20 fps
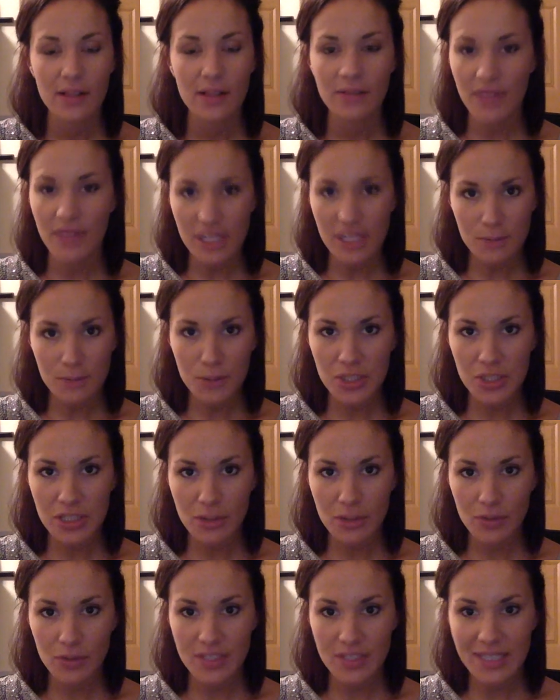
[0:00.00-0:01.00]
Facebook
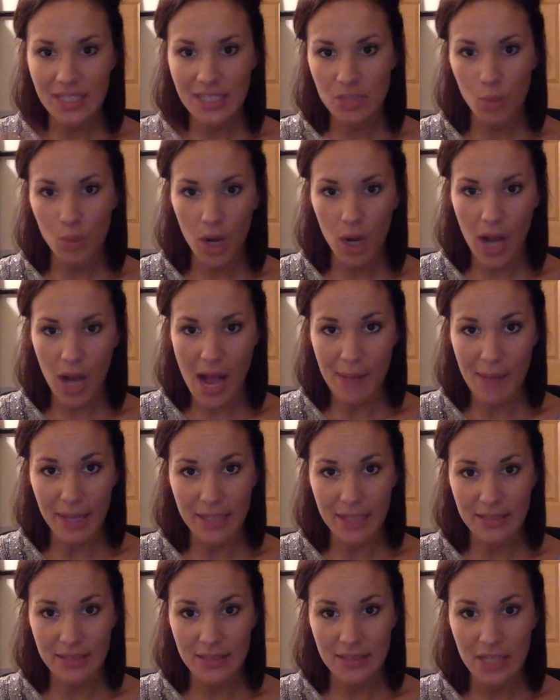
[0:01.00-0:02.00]
still only sees one
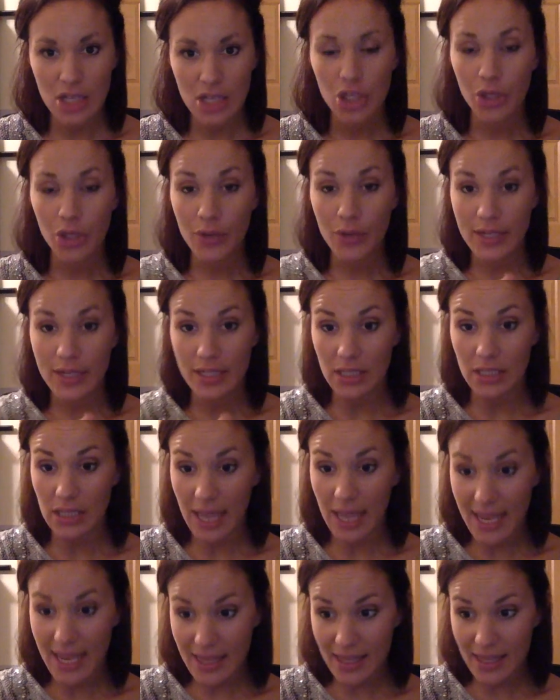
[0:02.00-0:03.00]
comment. You need to
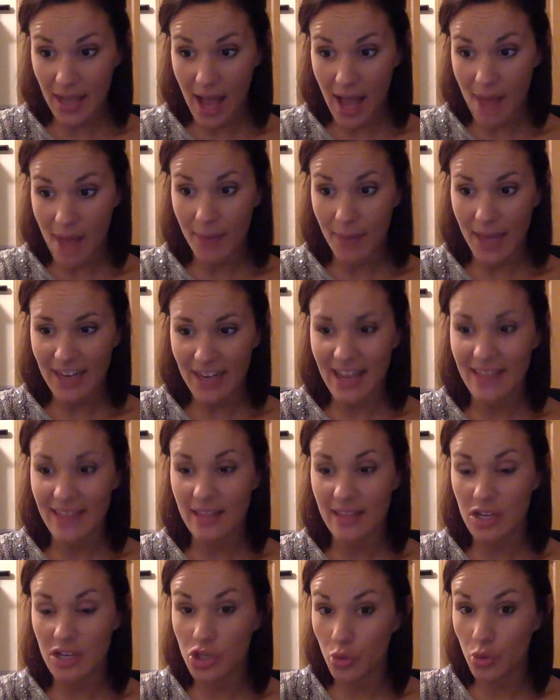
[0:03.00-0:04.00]
like the comment and
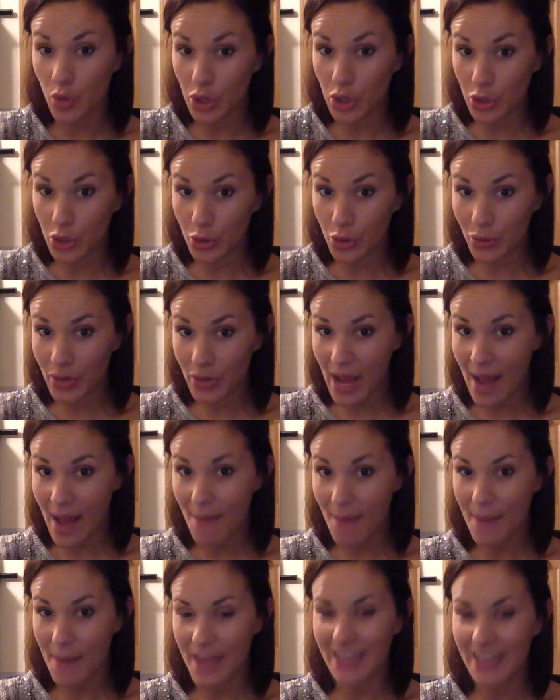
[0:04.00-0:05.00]
then do a new
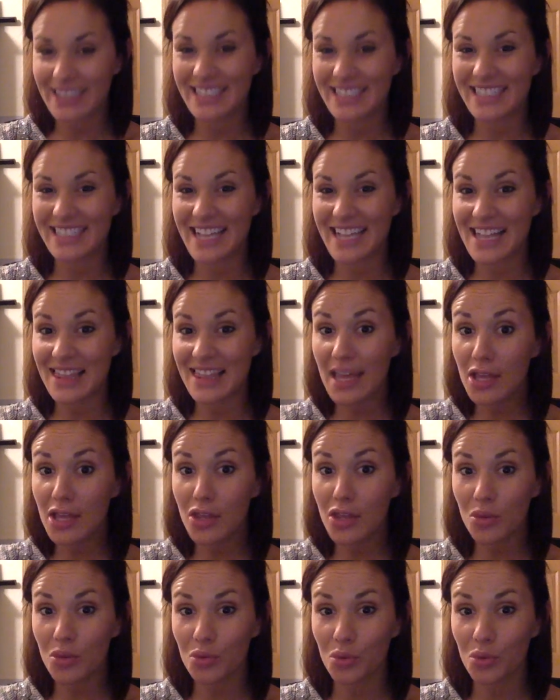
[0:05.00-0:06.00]
comment and say
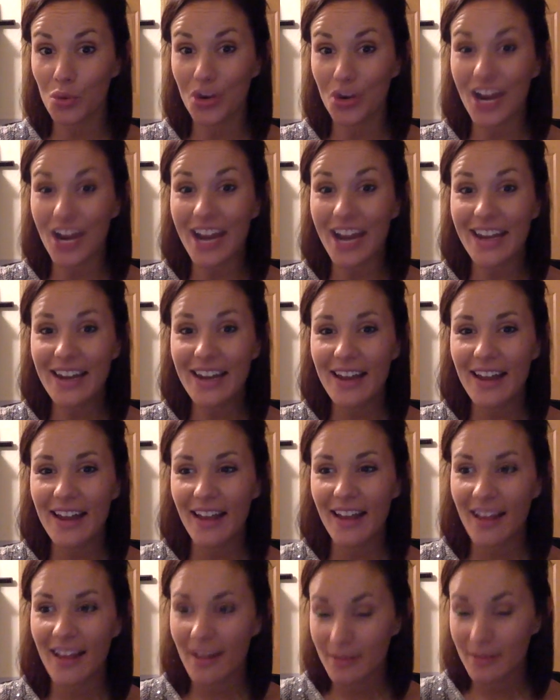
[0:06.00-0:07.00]
thank you, Lauren,
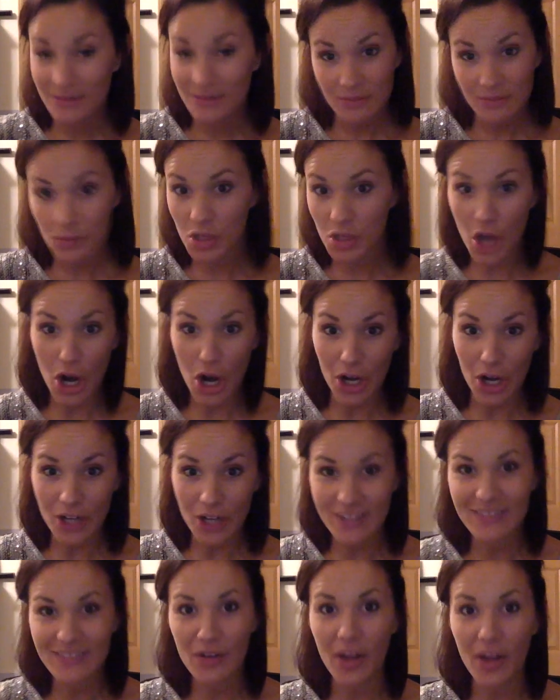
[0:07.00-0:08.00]
with a
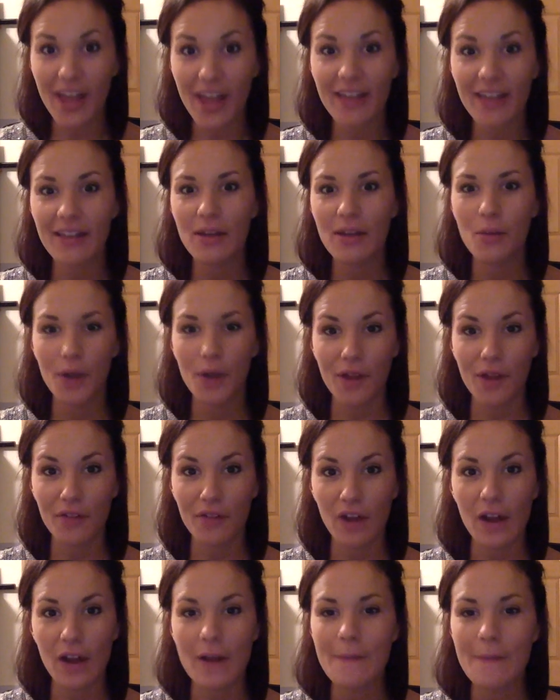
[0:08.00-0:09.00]
heart, okay?
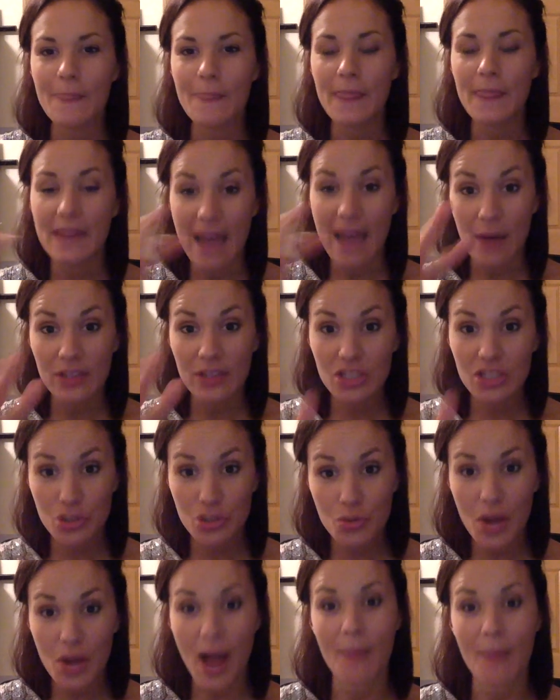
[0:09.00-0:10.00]
Whatever. Now it's
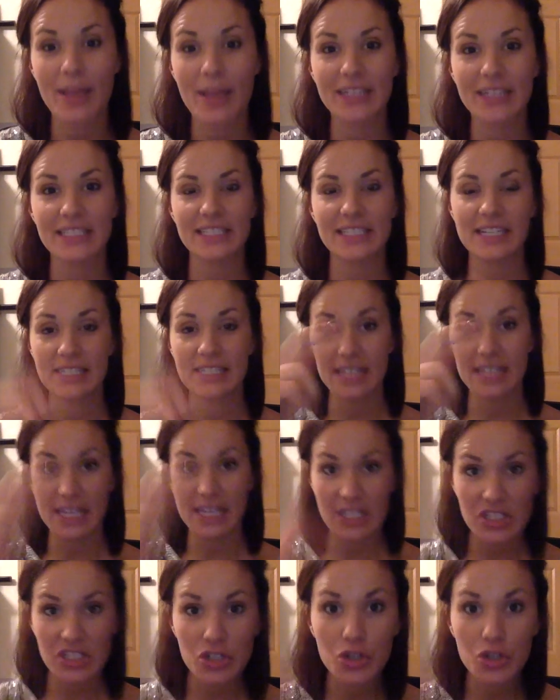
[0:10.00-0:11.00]
2 comments and it's
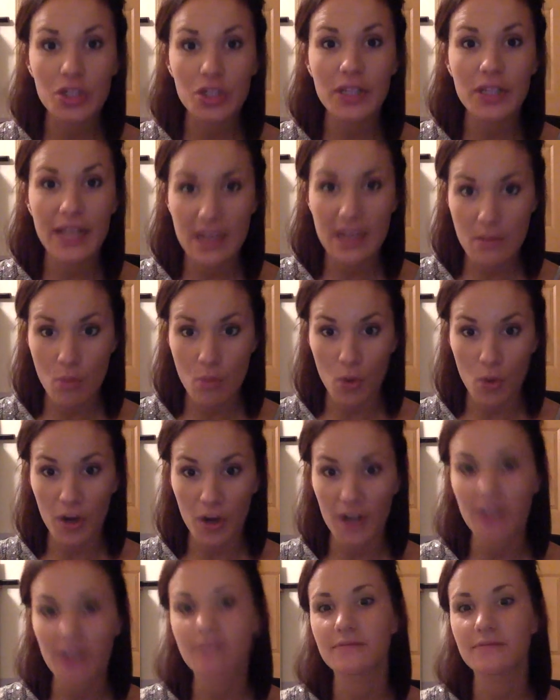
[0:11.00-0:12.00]
getting circulated more.